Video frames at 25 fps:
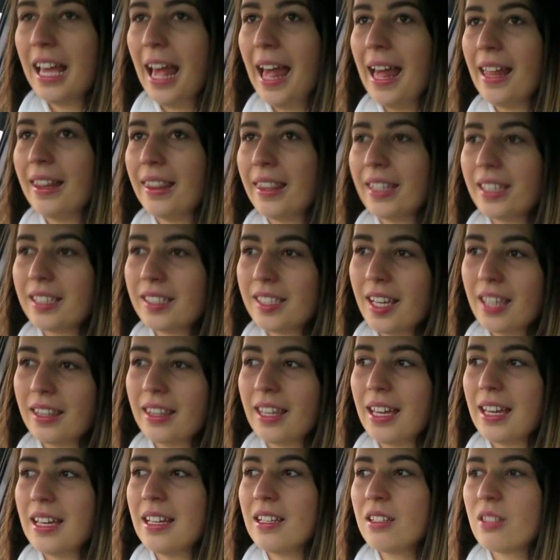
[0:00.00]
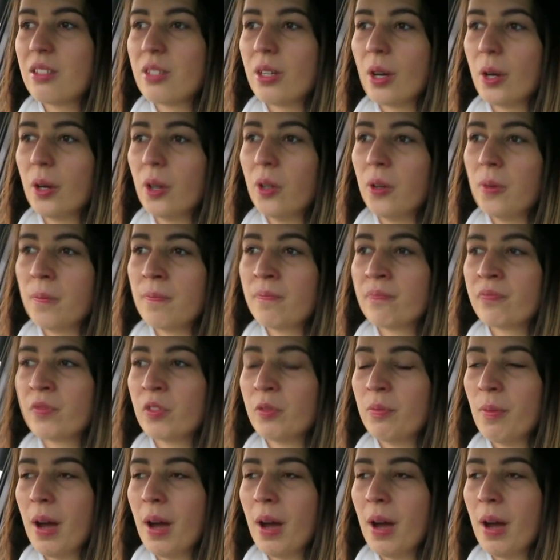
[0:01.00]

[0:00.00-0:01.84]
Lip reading: and things like that. So it